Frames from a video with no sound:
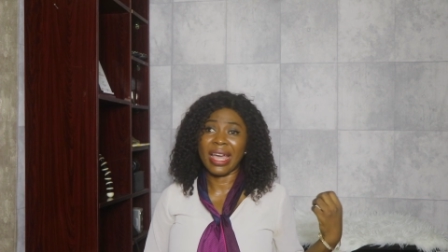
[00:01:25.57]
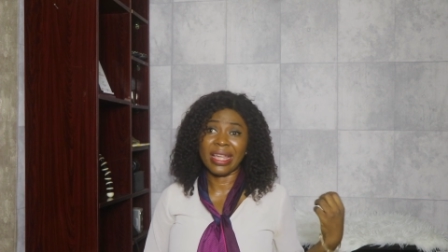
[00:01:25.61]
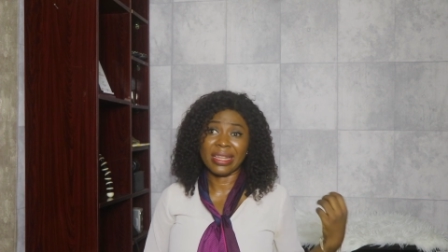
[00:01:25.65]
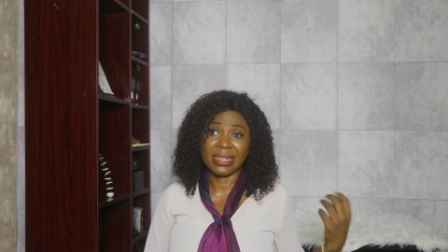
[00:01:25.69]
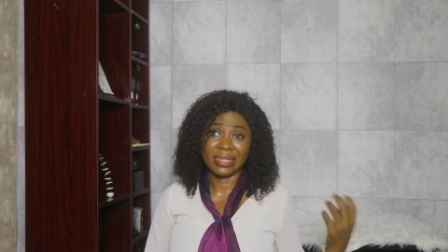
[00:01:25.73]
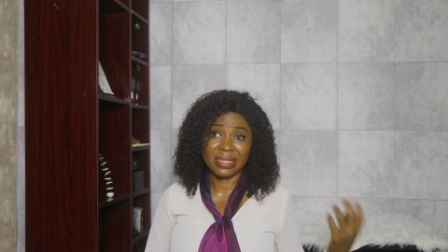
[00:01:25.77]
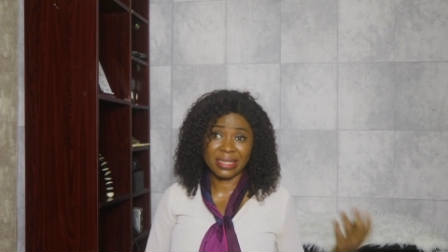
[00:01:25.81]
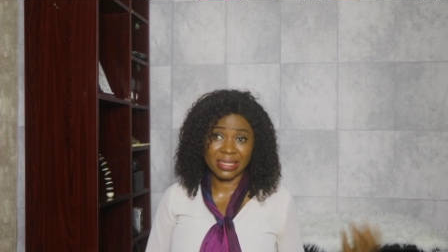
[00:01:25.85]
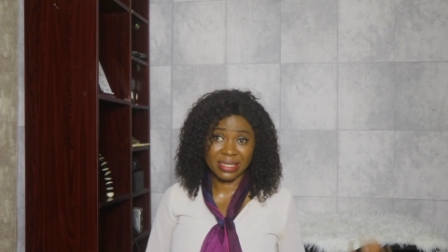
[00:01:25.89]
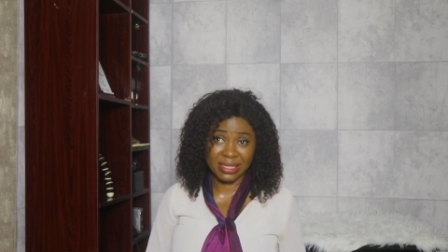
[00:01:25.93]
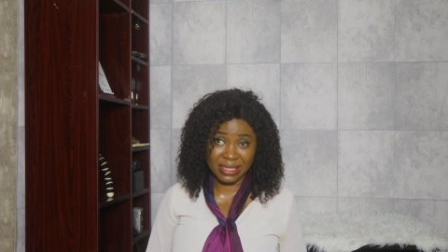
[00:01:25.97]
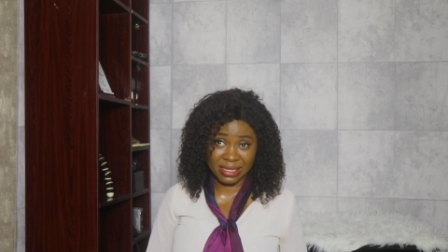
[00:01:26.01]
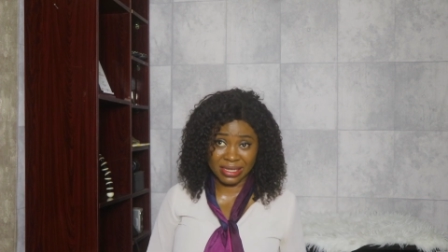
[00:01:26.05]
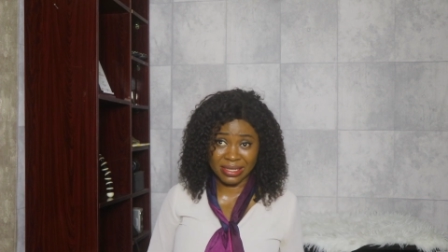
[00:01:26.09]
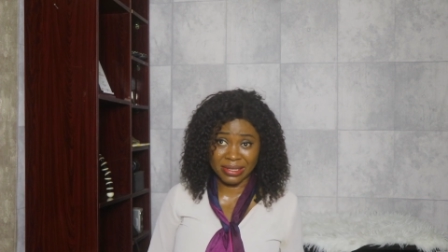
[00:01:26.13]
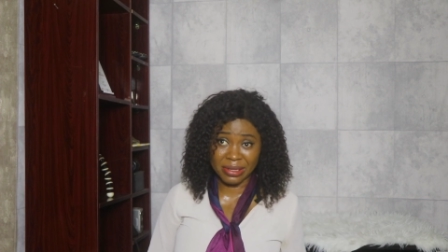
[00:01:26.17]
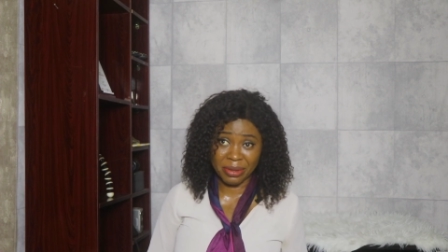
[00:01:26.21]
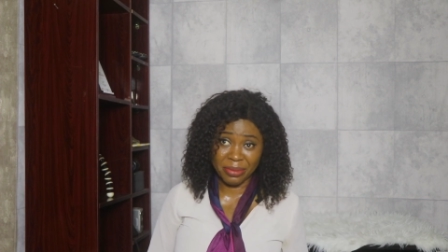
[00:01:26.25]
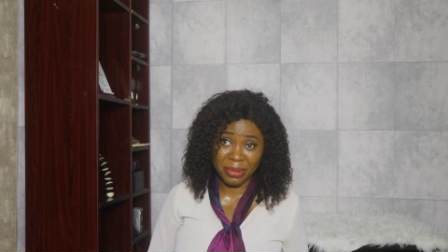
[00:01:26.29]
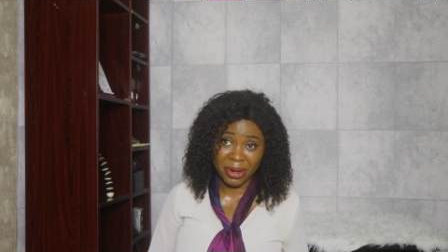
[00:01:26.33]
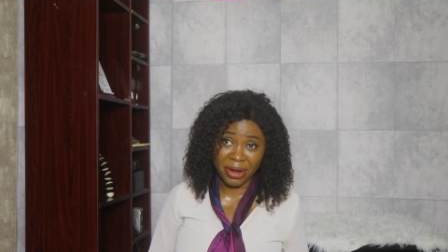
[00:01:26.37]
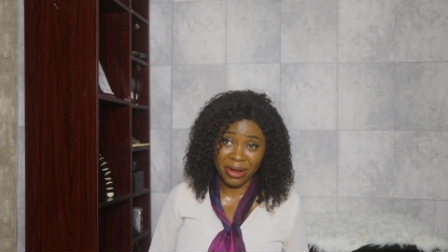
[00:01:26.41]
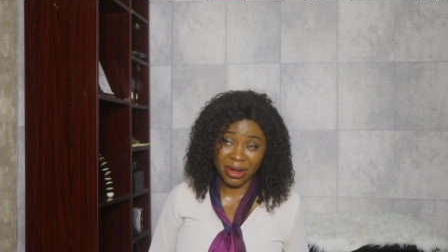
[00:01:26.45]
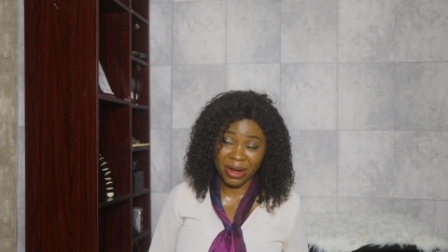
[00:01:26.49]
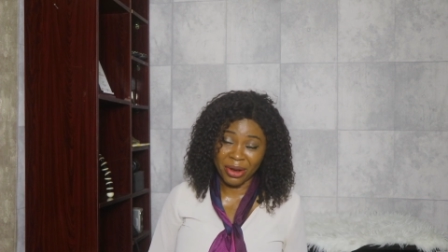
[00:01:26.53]
And
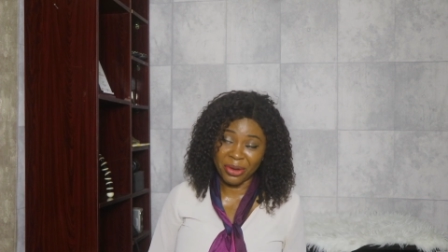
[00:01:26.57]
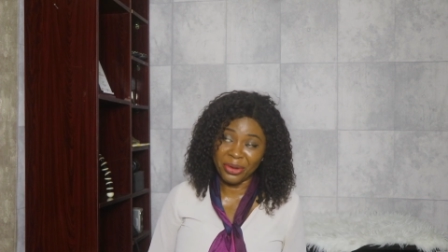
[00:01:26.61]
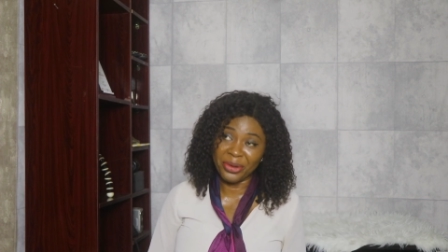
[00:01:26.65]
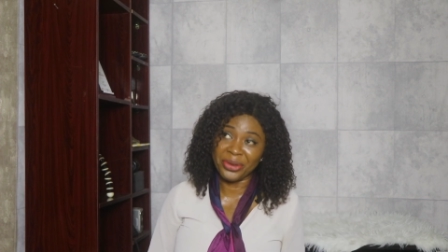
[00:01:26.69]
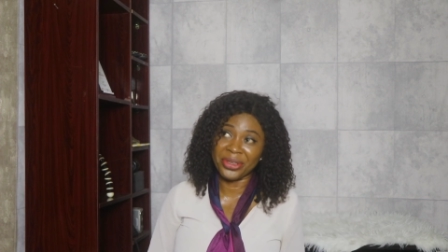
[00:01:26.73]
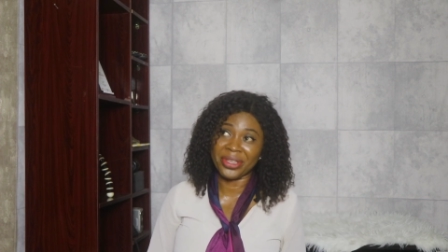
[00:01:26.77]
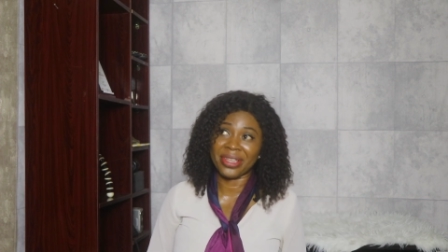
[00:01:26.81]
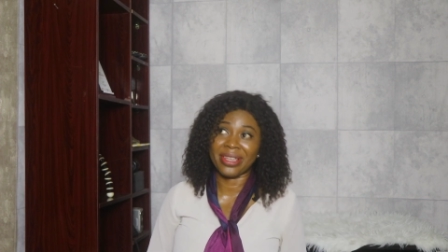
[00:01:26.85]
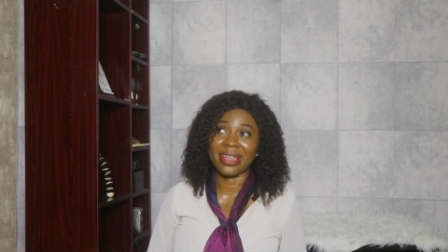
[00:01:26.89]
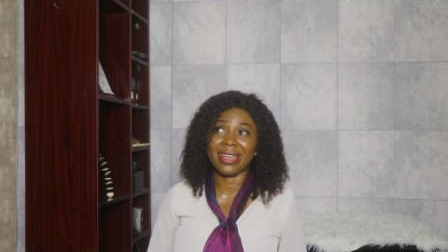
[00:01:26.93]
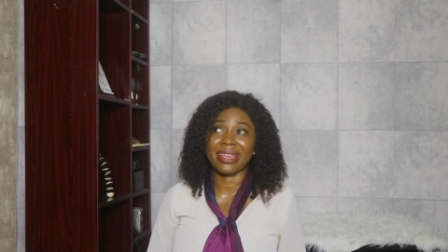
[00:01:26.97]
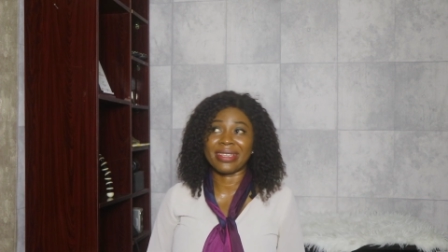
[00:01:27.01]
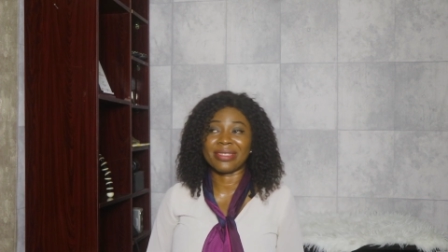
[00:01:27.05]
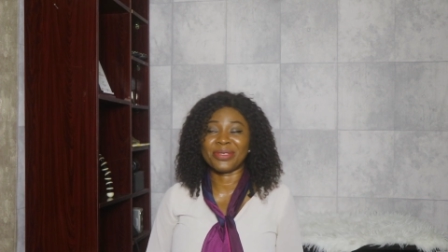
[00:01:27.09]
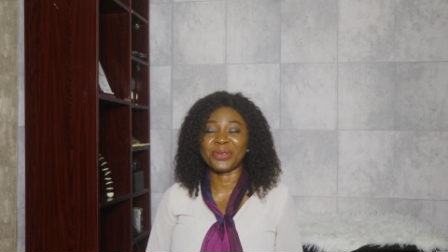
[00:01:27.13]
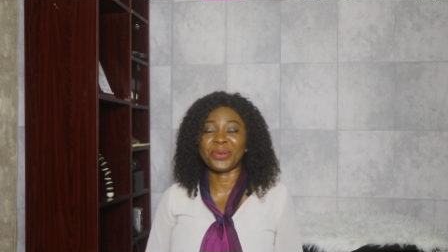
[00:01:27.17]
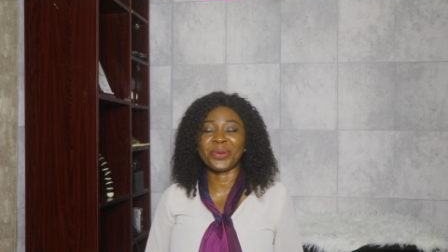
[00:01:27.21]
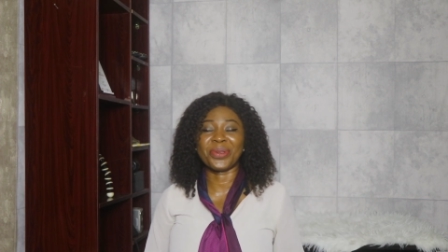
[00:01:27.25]
Sister Mara. Okay guys,